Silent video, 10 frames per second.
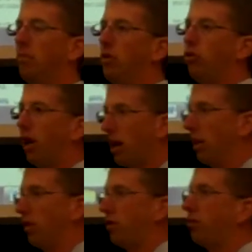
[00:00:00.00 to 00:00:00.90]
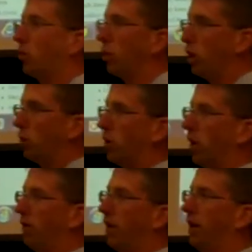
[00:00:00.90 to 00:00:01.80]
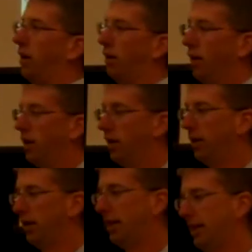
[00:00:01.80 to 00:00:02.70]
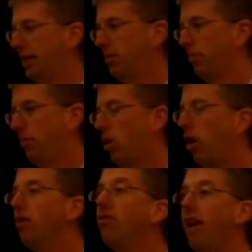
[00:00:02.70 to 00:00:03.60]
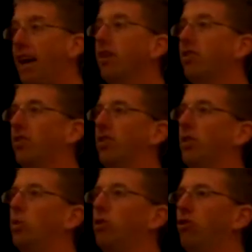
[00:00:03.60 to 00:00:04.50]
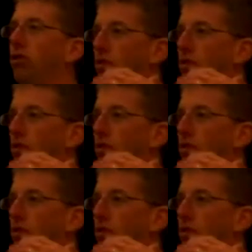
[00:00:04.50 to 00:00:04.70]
Checklist for you are on there. Artifacts, which